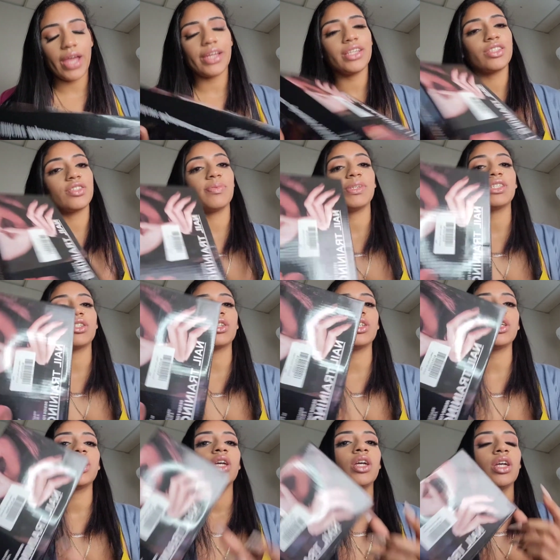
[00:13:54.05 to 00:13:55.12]
and it's
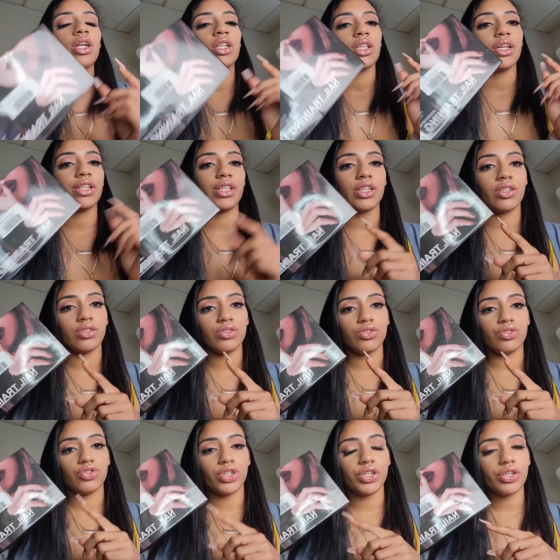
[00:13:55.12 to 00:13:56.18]
basically like the
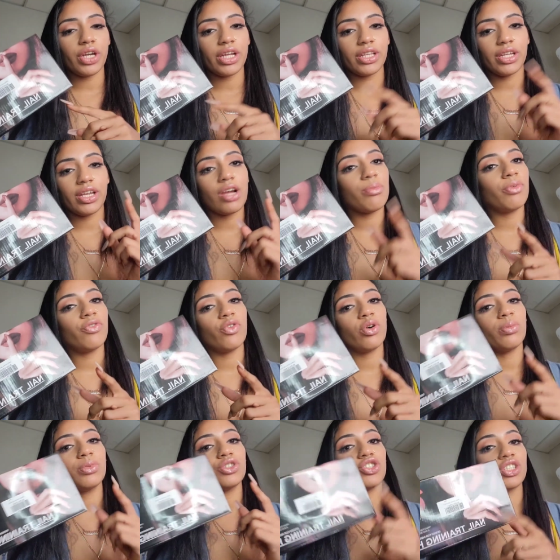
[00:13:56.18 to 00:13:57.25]
trainer hand that I had
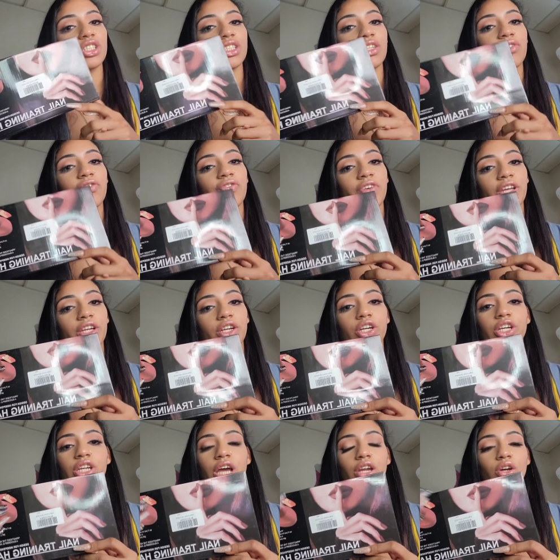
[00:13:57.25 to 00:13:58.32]
before, but just the
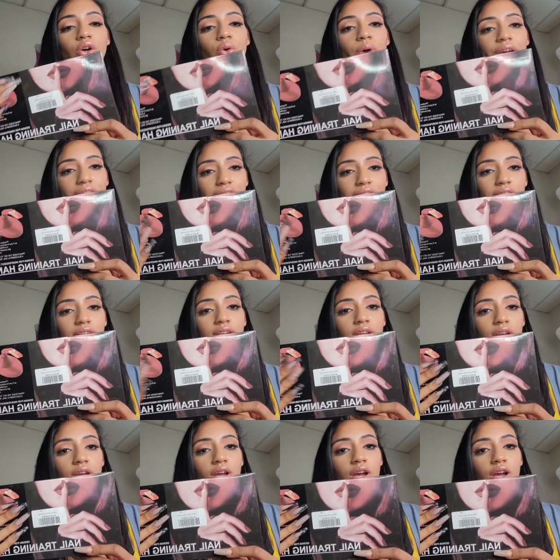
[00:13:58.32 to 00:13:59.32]
finger, not a whole hand.